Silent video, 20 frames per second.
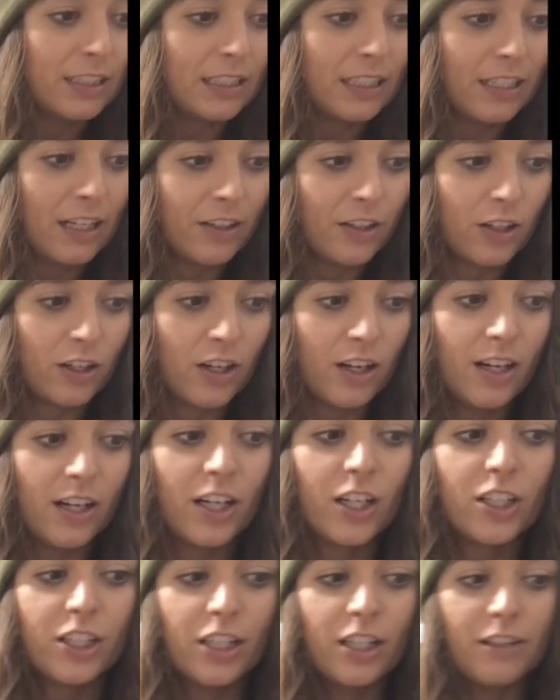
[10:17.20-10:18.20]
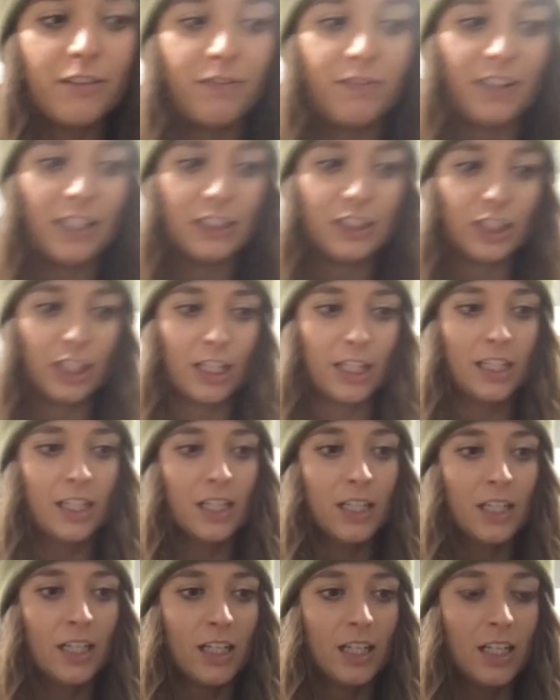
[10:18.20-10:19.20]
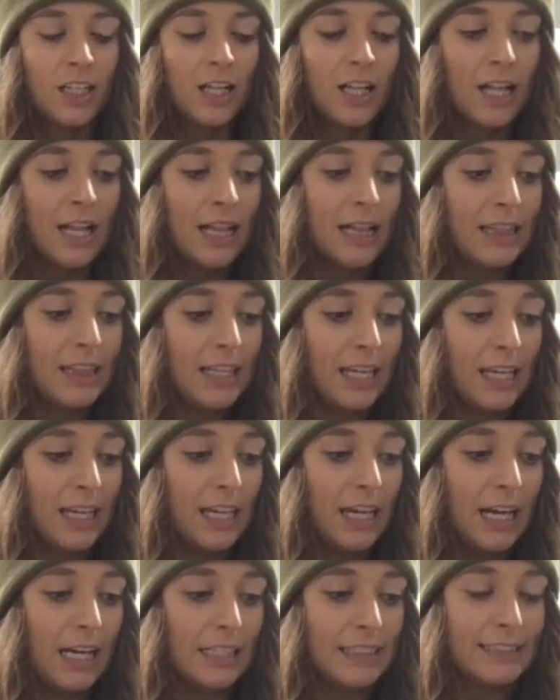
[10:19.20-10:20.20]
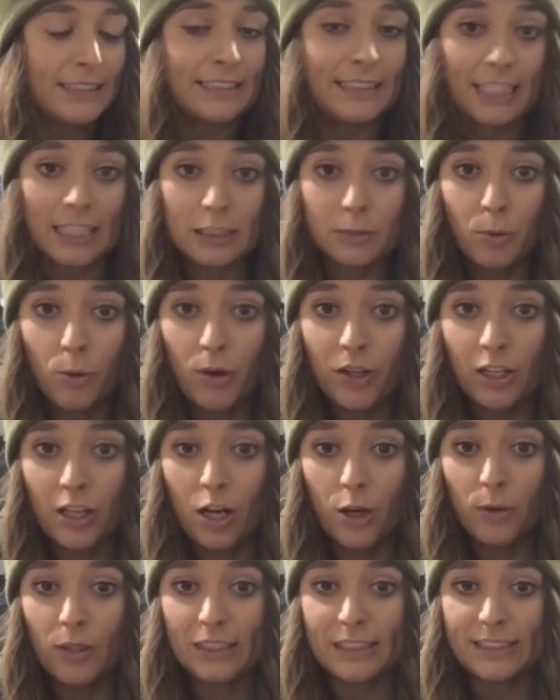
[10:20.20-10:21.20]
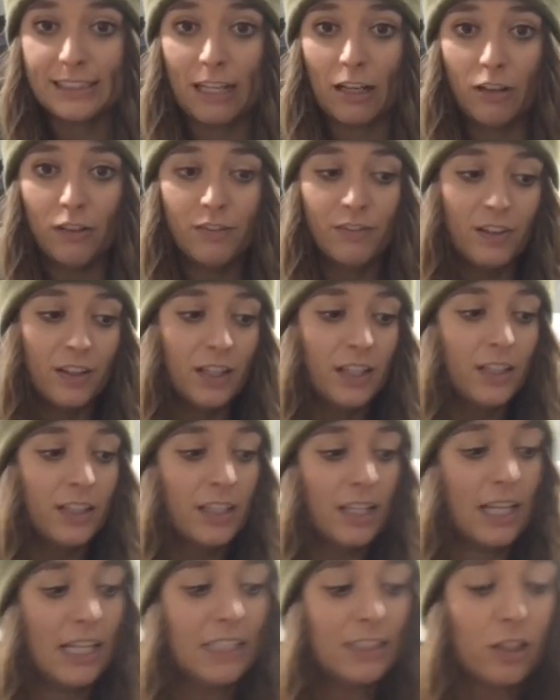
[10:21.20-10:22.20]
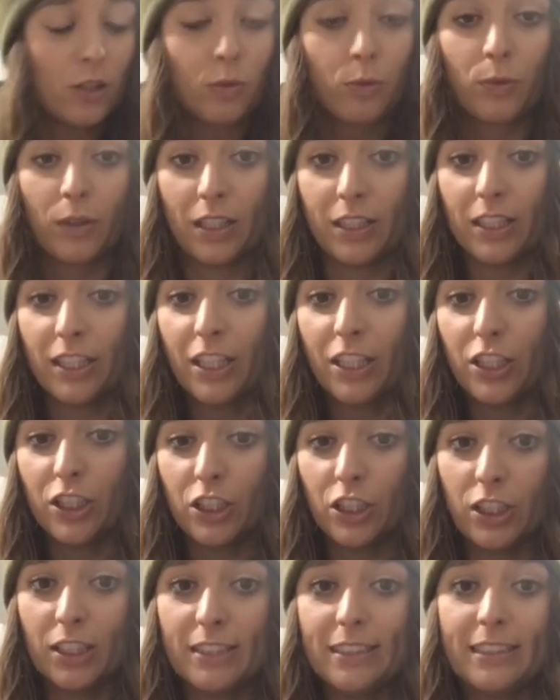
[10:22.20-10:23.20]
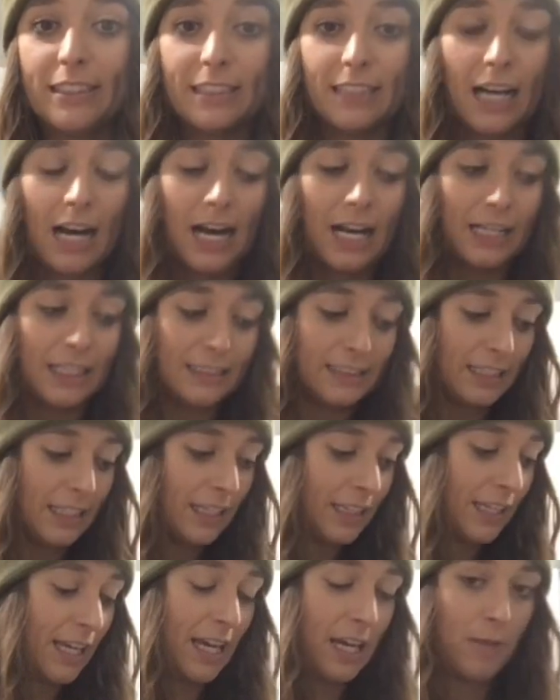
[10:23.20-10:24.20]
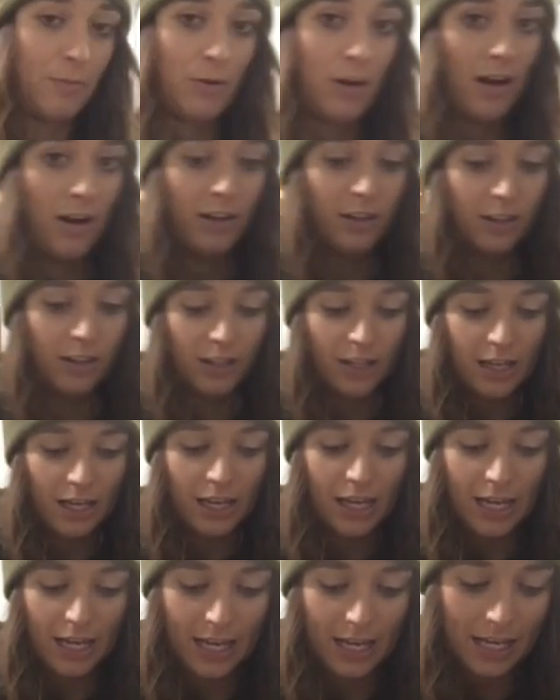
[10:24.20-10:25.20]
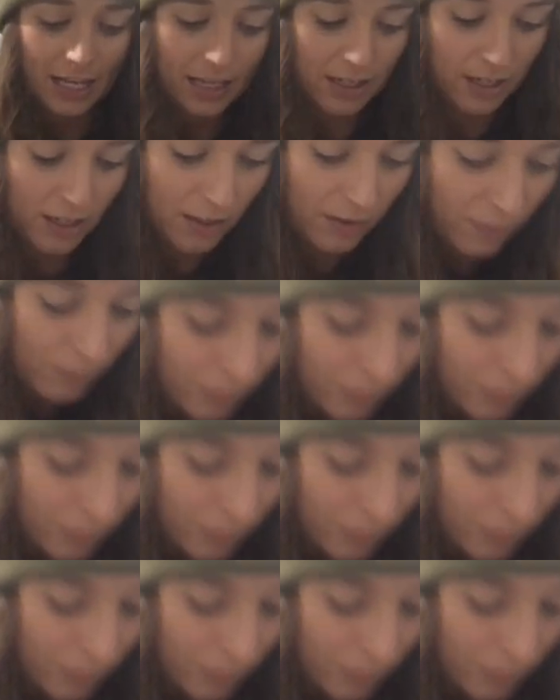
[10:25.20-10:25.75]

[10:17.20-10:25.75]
another good feature. The 6.0 itself is a really good size camera. It